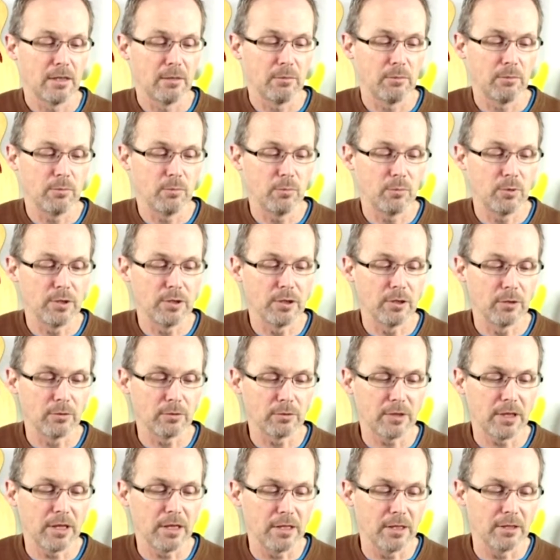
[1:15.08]
We don't
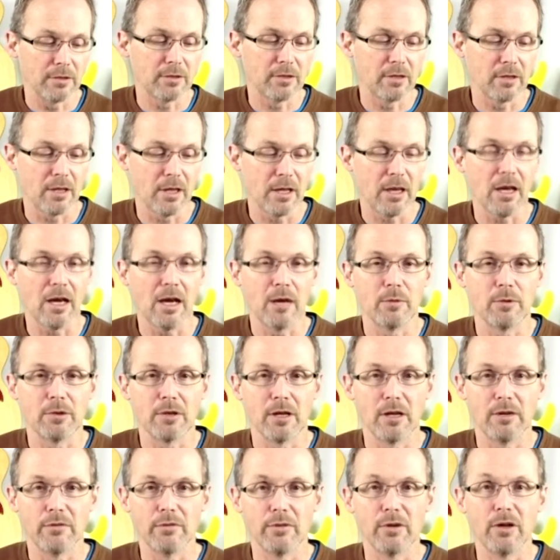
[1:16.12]
get into the habit
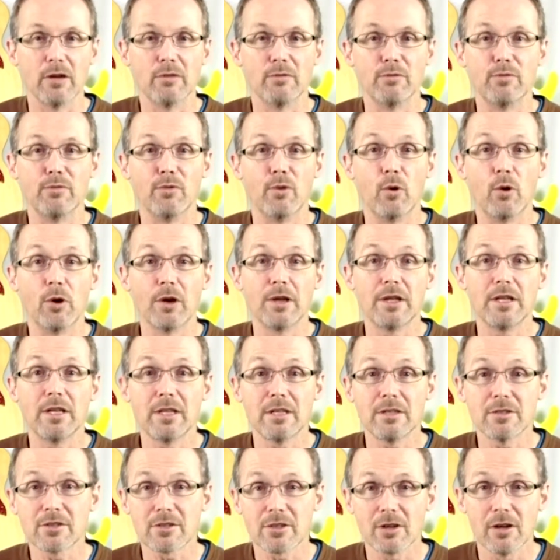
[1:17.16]
of
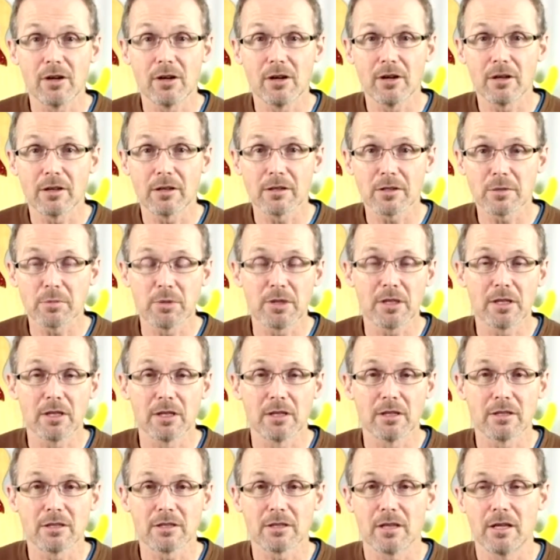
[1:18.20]
avoiding songs
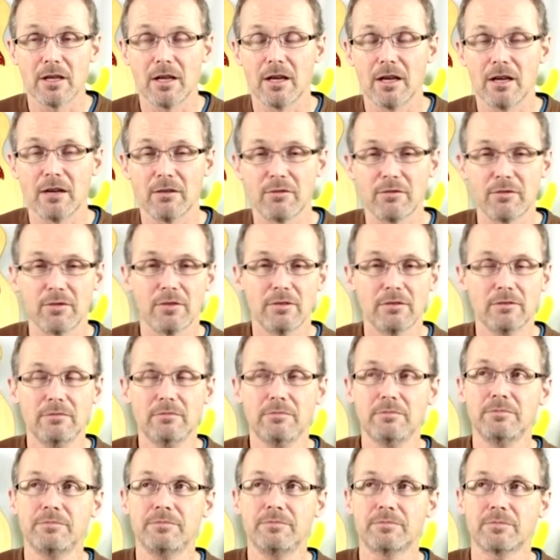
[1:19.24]
because they have
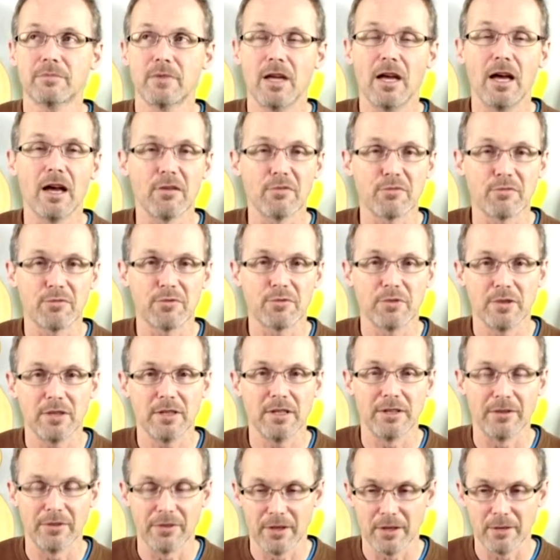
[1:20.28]
F
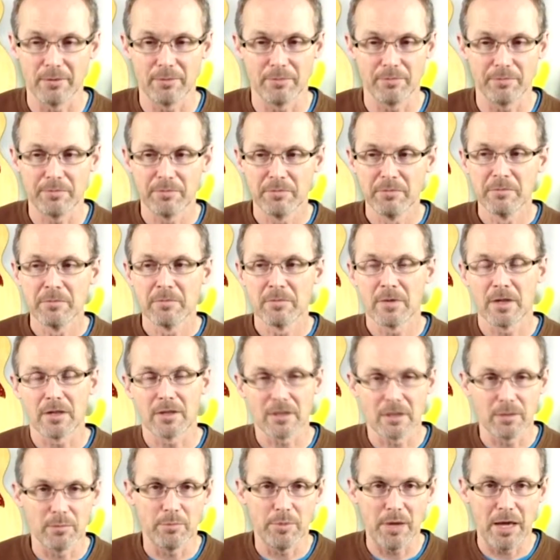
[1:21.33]
in them. It's
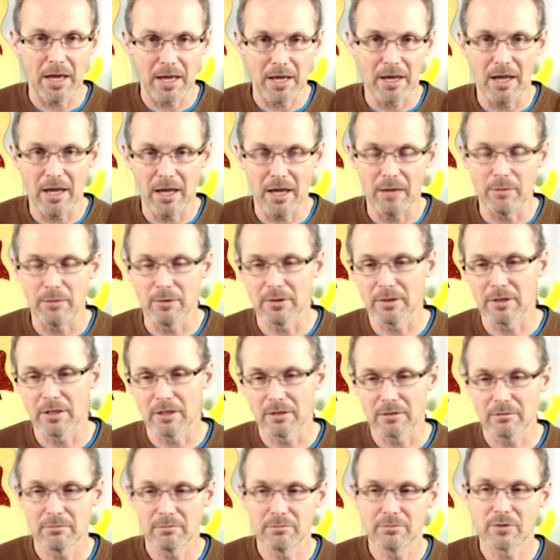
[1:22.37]
a bad habit that
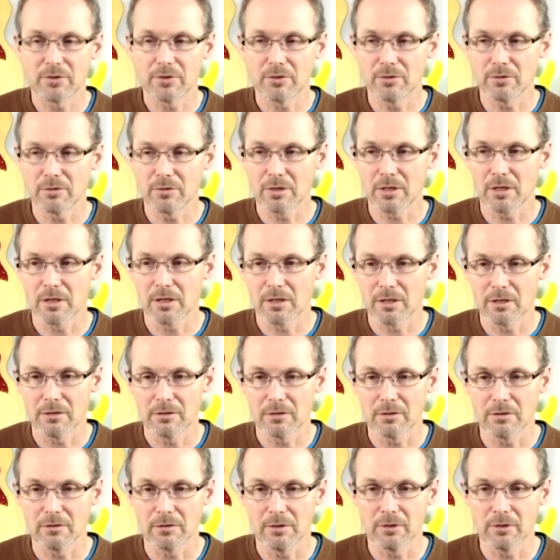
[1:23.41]
students get into.